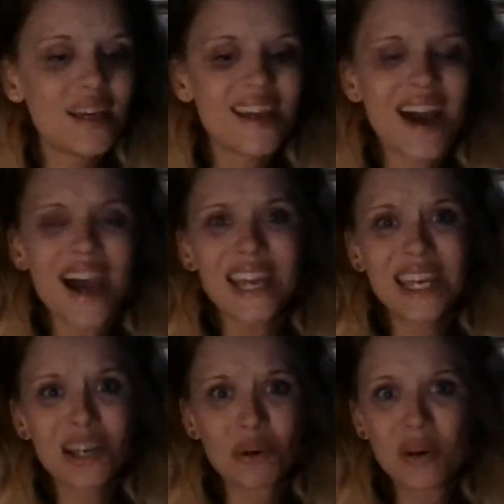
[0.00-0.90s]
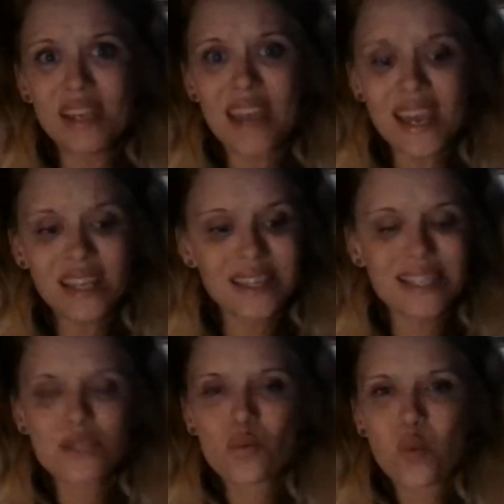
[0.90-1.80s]
And I can create
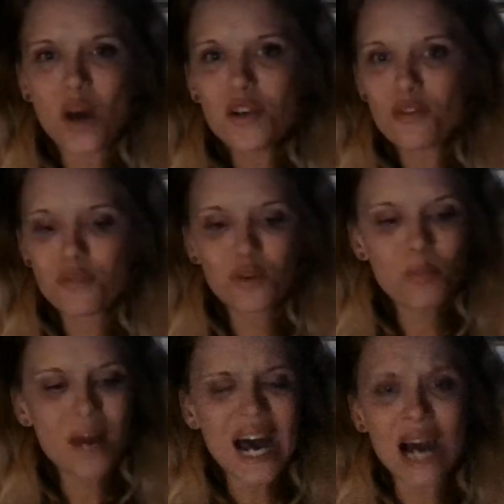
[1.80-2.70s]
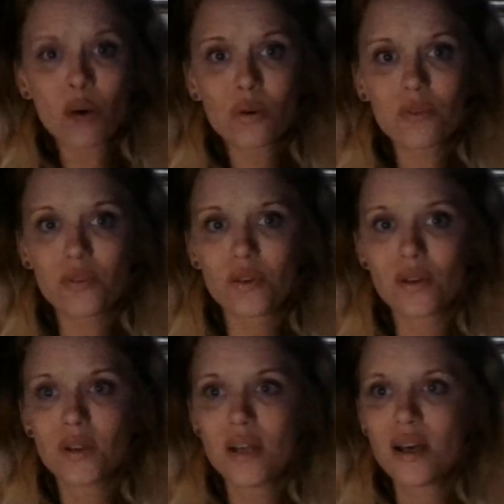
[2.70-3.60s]
these wonderful,
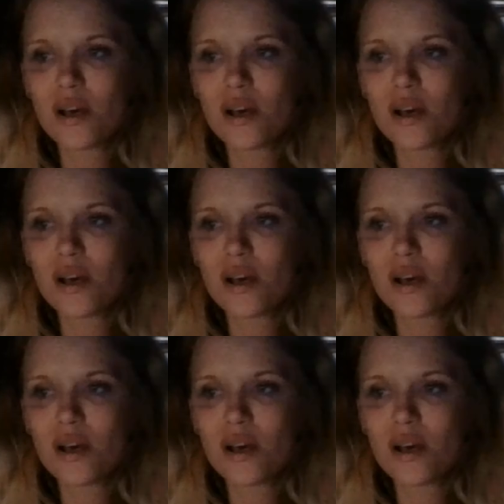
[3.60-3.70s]
powerful